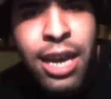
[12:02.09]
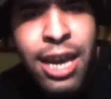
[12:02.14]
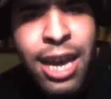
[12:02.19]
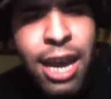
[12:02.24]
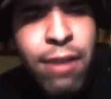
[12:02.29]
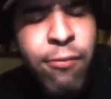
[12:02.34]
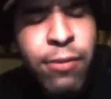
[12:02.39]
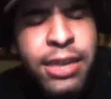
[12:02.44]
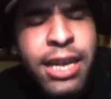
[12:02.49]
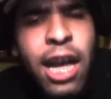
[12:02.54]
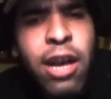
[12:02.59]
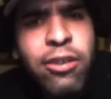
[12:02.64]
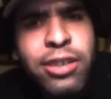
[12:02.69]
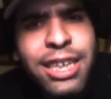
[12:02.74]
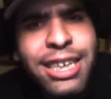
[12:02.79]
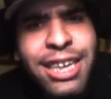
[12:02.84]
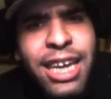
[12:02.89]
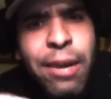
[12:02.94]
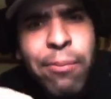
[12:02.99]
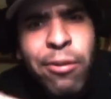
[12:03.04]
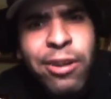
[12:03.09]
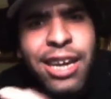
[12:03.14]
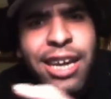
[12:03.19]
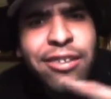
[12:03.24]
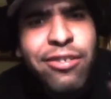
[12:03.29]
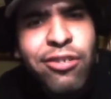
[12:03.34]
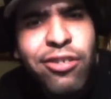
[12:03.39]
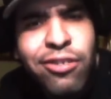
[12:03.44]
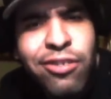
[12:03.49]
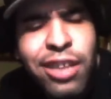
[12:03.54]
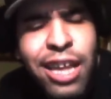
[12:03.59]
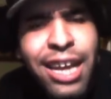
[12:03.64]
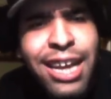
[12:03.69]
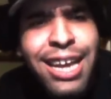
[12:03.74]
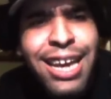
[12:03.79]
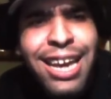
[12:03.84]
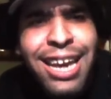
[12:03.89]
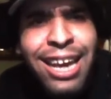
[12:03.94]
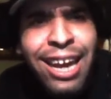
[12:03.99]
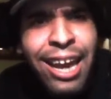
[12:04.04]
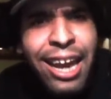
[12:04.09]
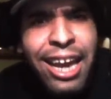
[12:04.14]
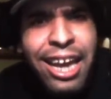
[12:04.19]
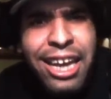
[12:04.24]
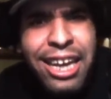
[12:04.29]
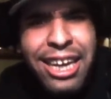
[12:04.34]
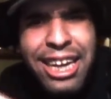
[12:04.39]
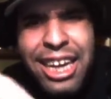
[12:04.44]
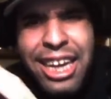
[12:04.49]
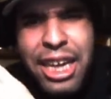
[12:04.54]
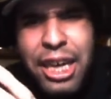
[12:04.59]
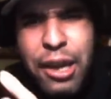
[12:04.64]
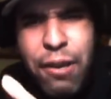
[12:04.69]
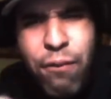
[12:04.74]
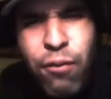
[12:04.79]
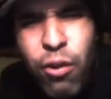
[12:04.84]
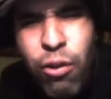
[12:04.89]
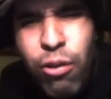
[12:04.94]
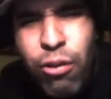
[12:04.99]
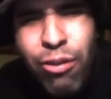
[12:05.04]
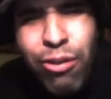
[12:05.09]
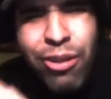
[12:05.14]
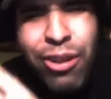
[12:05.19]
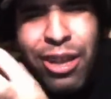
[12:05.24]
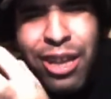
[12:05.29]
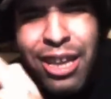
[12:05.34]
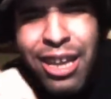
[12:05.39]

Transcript: In reality, Gamergate is just a evil